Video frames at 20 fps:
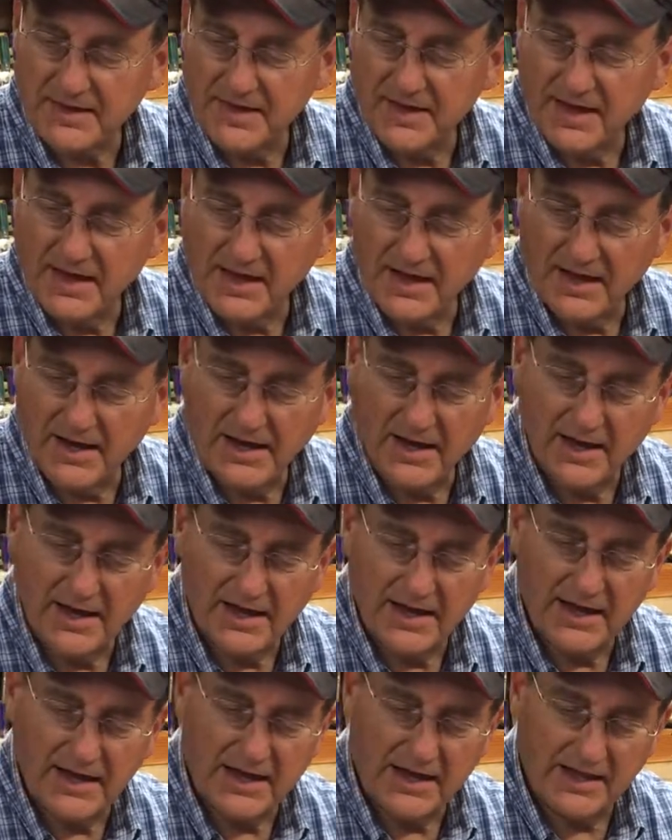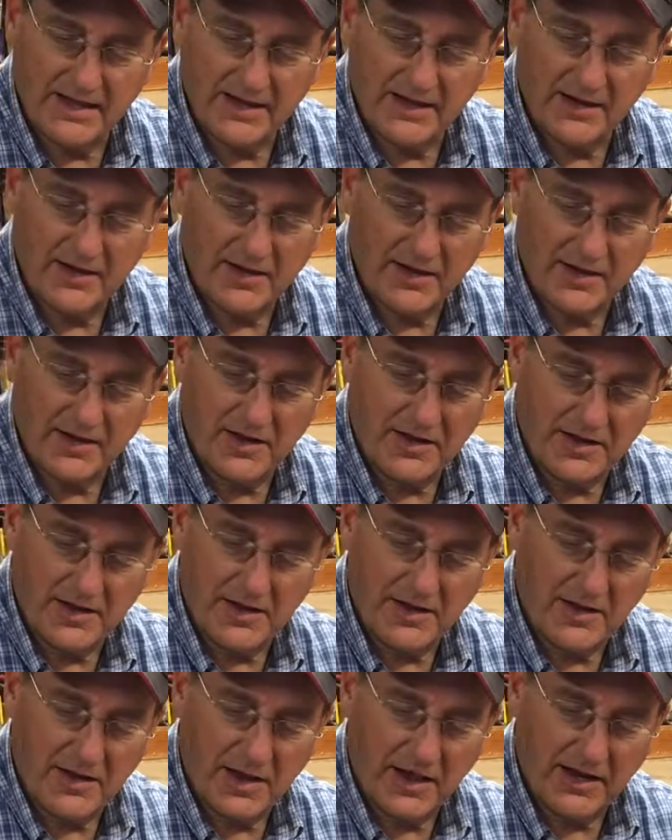and
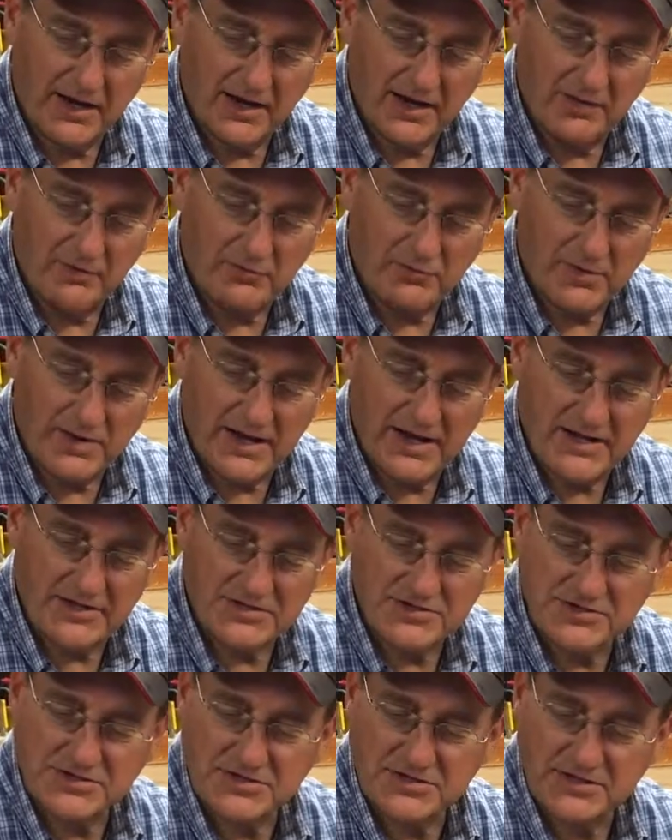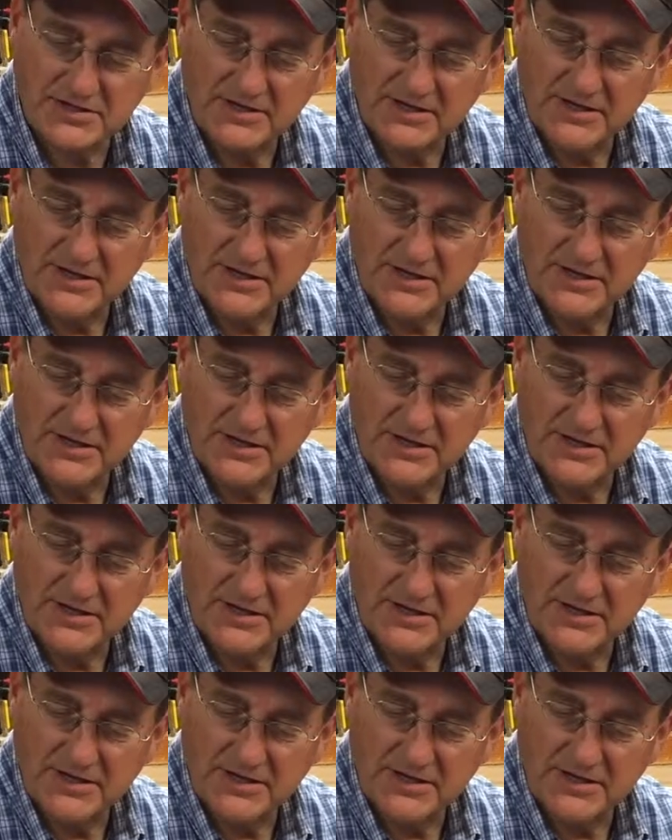a wrench.